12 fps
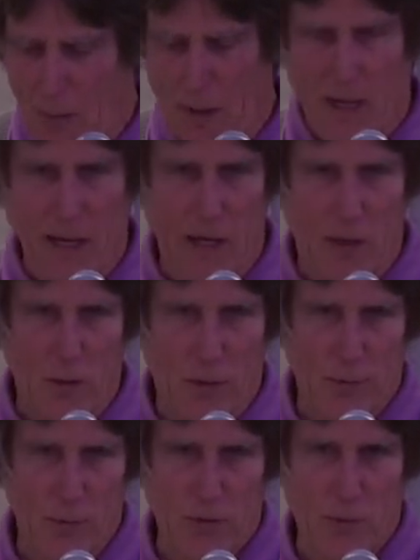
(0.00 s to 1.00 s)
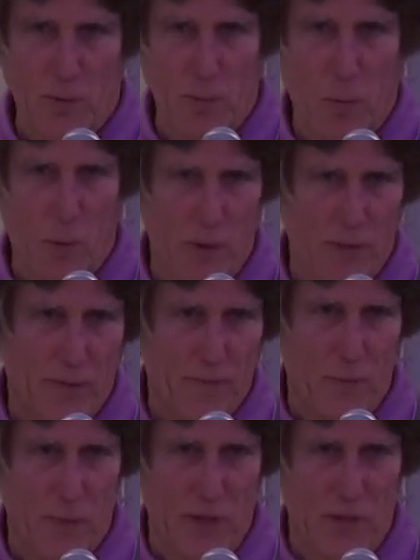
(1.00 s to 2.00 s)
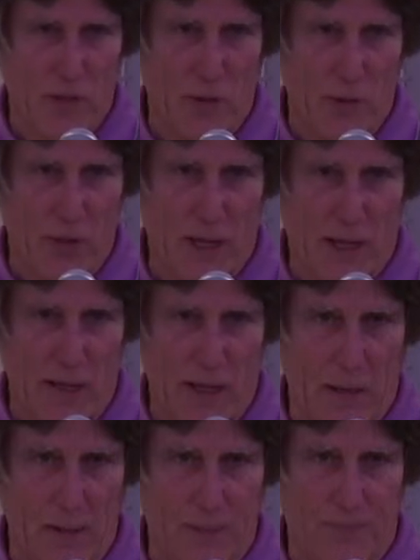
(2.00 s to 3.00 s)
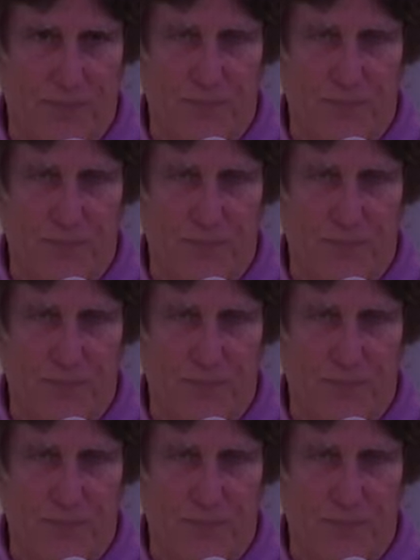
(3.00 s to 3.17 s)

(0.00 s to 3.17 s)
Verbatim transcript: I want to kind of go through some important information in those handouts.